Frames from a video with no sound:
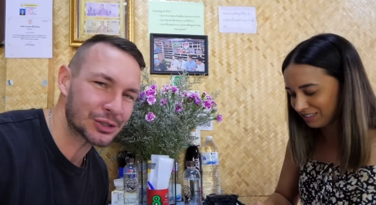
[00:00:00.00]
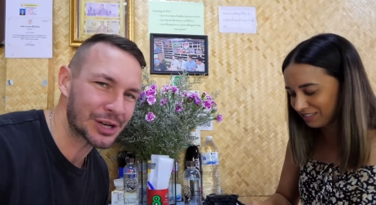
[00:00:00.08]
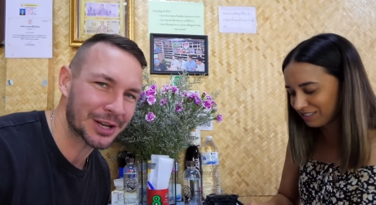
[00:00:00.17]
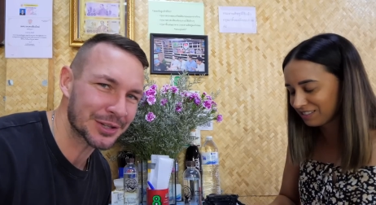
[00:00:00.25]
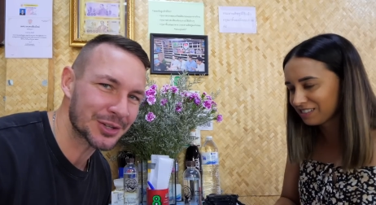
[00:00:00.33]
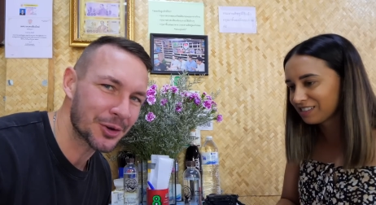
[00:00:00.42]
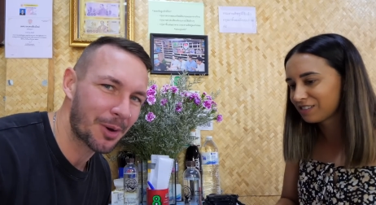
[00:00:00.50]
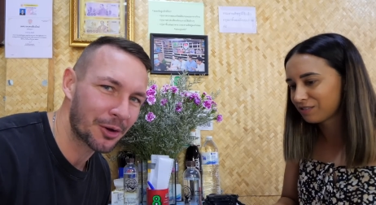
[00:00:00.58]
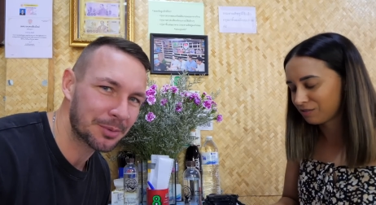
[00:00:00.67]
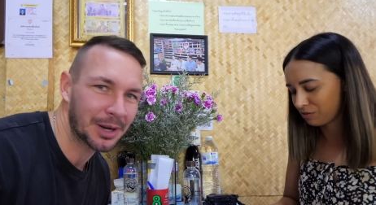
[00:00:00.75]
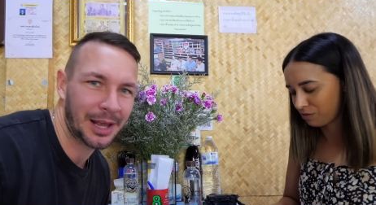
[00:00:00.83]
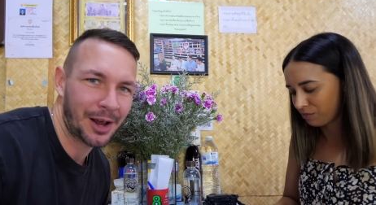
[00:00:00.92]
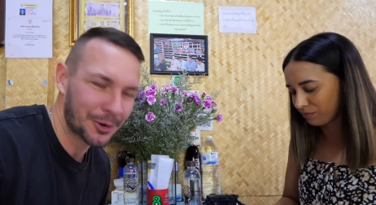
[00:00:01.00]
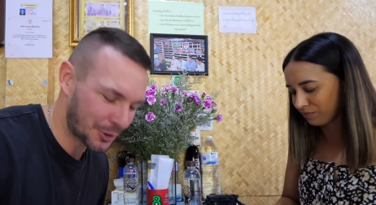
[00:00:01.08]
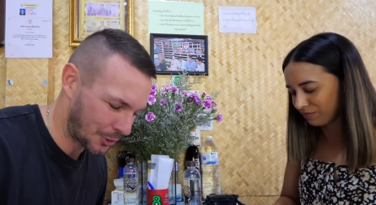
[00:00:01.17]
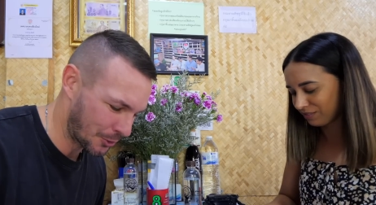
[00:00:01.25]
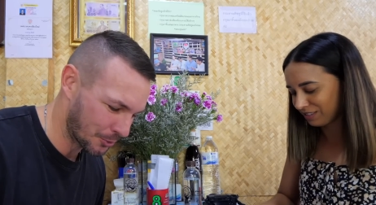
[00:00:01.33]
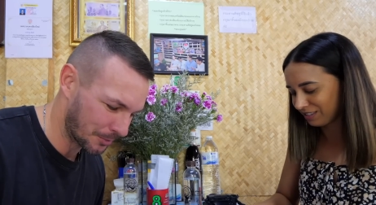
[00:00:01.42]
Speaker 1: chicken soup, I'd be like, oh,
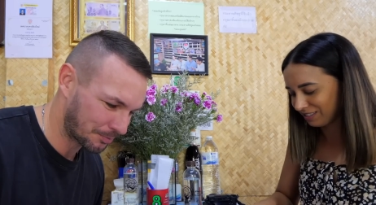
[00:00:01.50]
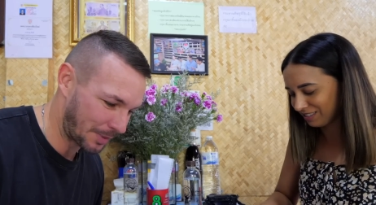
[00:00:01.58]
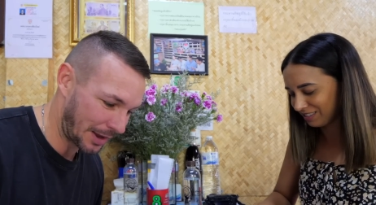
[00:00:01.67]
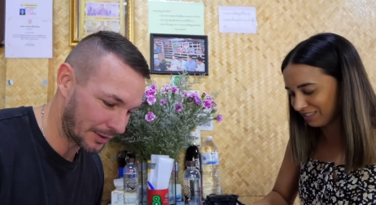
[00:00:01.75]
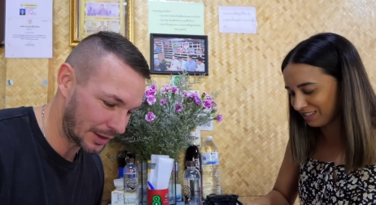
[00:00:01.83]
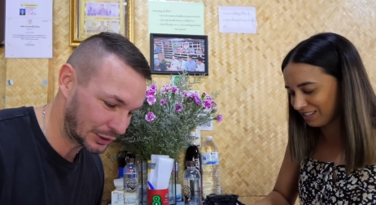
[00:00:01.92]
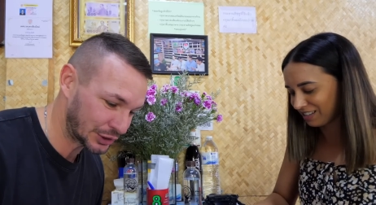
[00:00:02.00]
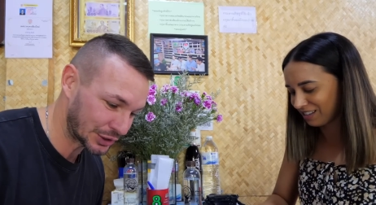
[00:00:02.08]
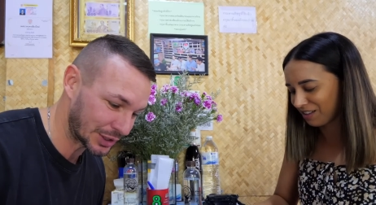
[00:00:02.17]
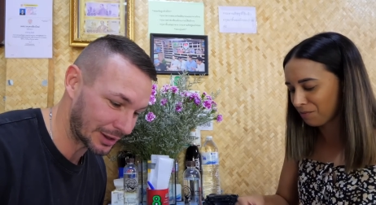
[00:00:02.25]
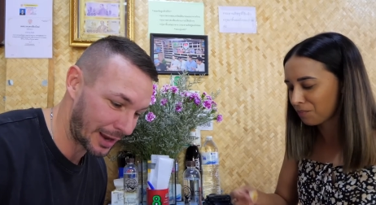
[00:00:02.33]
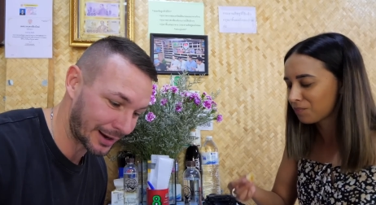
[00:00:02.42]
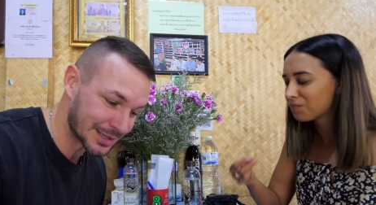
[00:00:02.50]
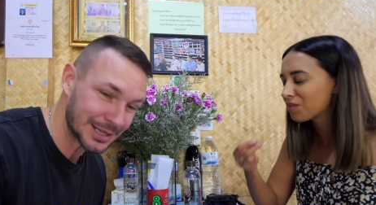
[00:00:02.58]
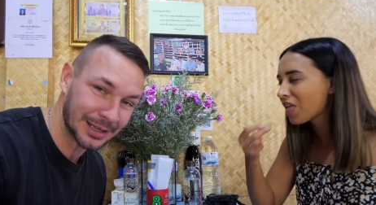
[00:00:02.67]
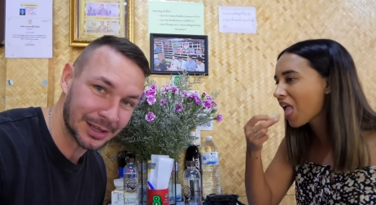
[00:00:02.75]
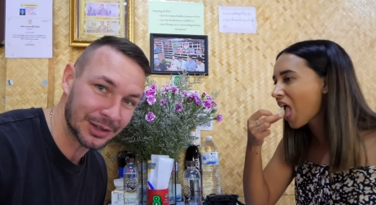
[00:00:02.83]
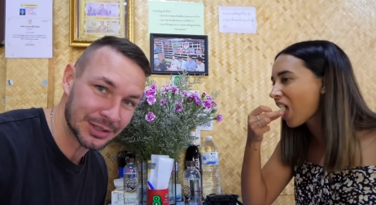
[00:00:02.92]
cool. But it's just that, like I
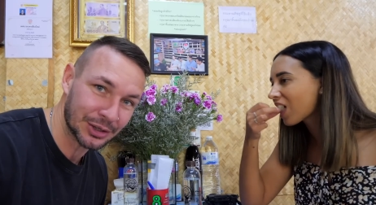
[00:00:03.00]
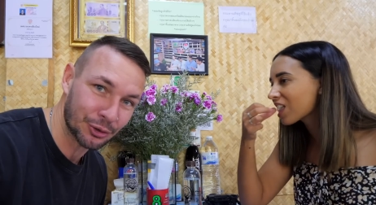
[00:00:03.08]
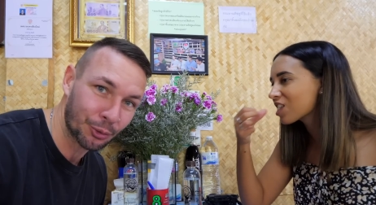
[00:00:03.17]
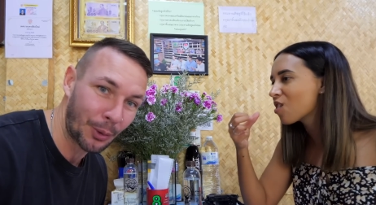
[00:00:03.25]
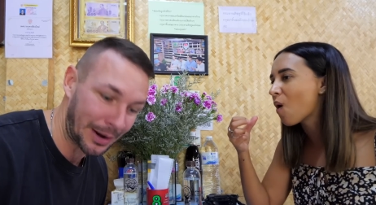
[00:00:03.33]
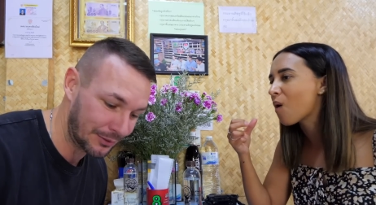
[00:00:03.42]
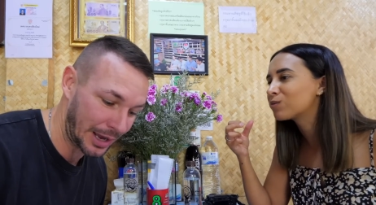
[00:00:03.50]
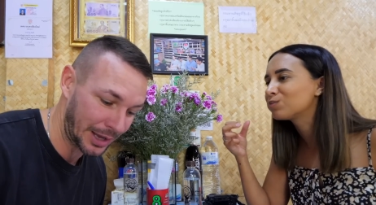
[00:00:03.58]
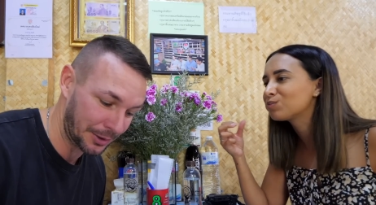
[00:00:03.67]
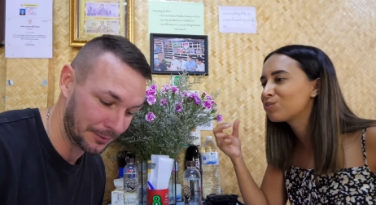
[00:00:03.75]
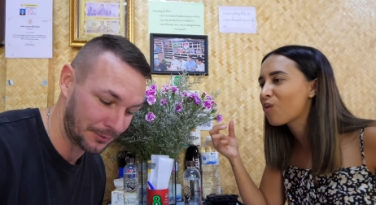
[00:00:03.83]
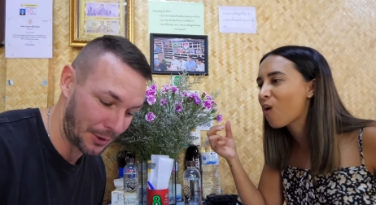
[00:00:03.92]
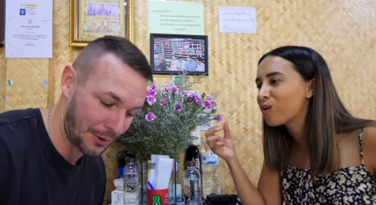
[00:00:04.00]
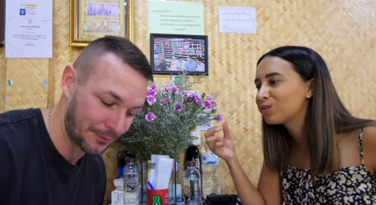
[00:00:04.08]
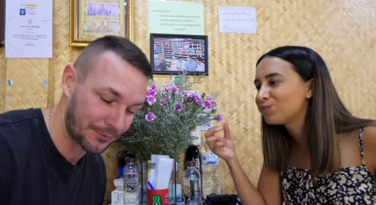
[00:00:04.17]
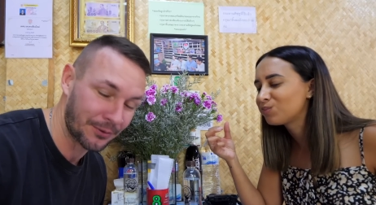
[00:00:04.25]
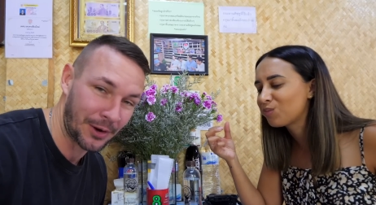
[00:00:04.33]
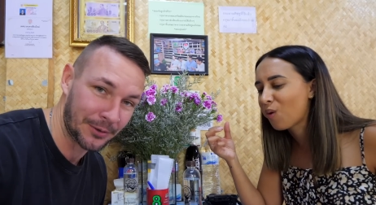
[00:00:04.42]
said, there's a graveyard
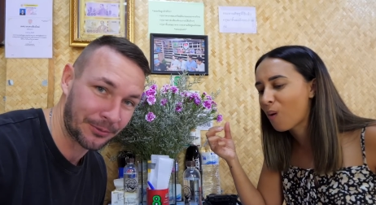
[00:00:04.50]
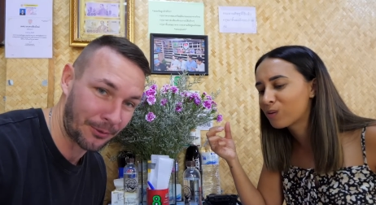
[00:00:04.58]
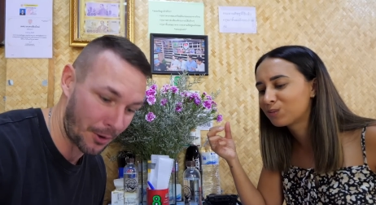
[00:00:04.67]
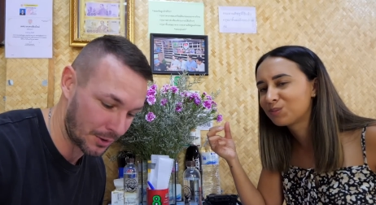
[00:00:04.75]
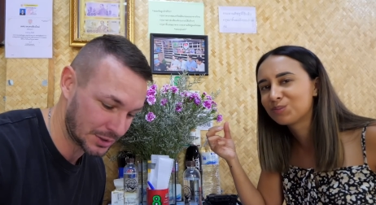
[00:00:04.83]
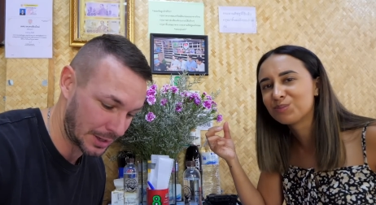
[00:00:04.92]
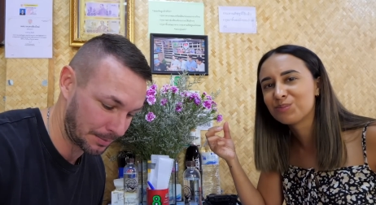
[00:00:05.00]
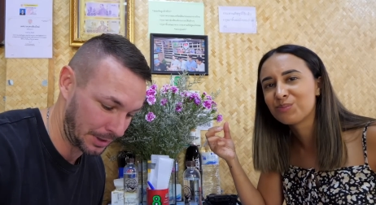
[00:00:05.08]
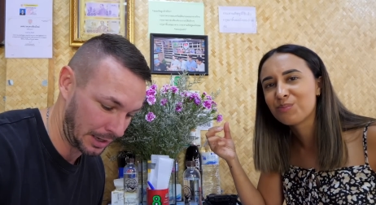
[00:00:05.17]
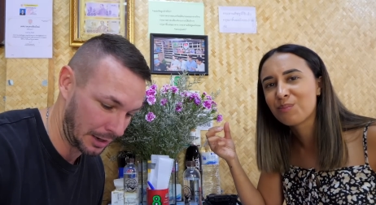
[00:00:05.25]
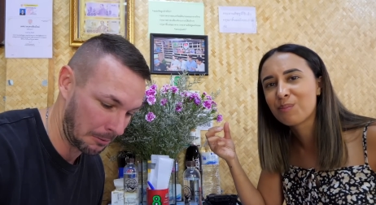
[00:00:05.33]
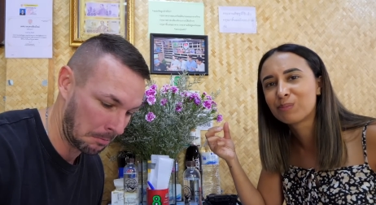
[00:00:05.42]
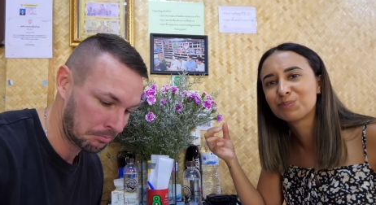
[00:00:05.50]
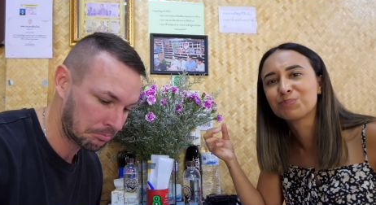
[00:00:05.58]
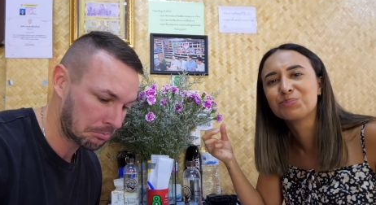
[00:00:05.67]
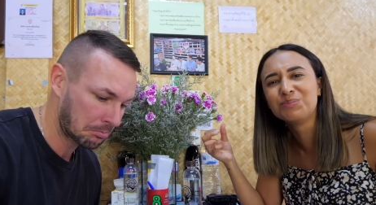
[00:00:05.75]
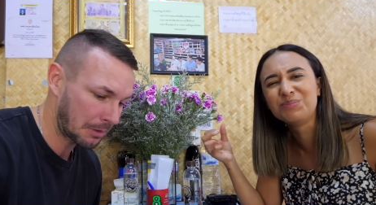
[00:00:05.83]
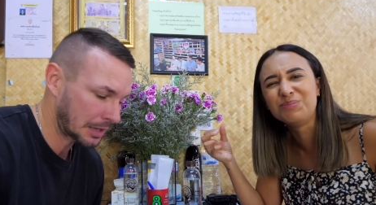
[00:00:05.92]
of frogs up in here.
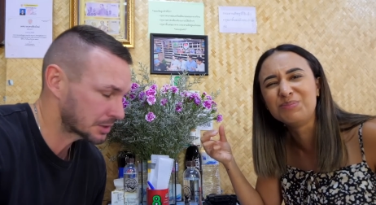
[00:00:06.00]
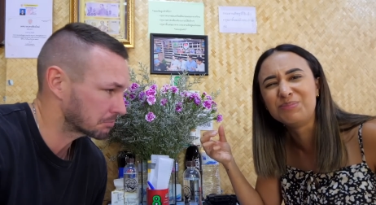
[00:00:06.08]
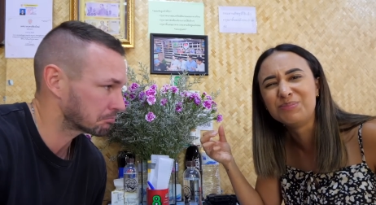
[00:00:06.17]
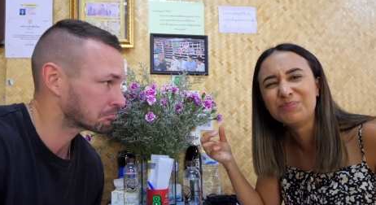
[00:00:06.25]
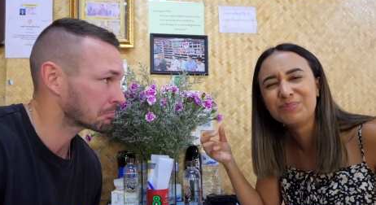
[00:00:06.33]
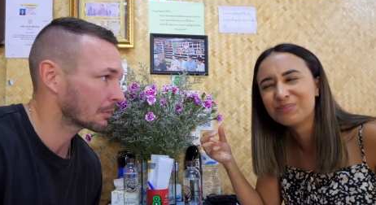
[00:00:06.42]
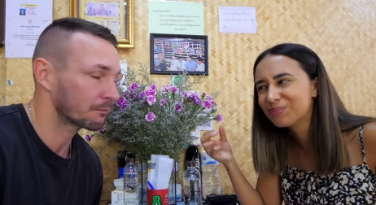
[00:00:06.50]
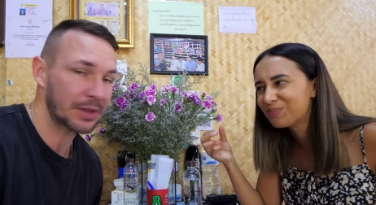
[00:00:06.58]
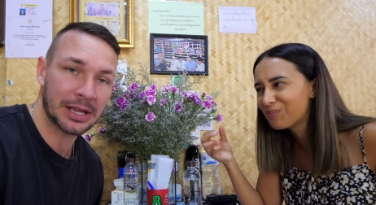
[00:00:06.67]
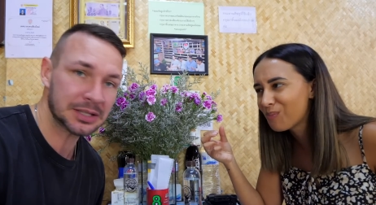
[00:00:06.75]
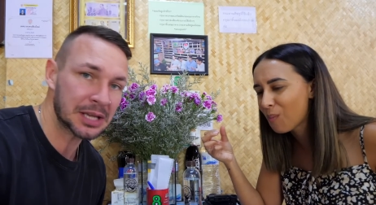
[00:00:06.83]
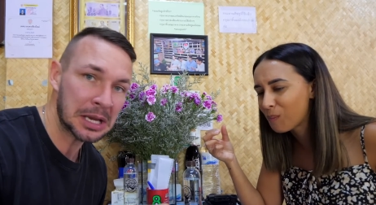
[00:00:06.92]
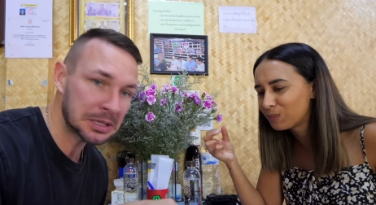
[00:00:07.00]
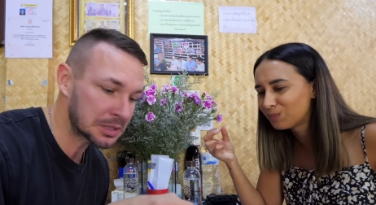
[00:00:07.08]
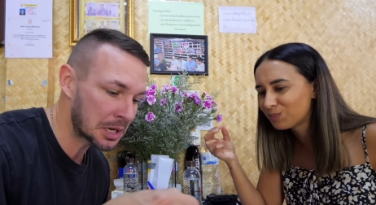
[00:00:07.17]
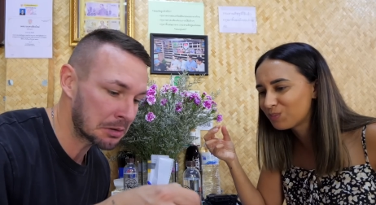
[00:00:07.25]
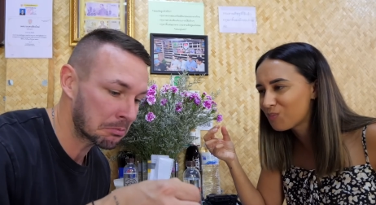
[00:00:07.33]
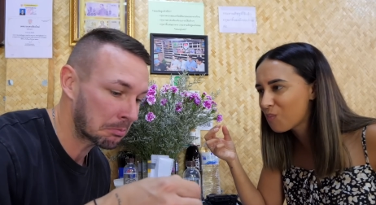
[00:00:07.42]
That's tasty.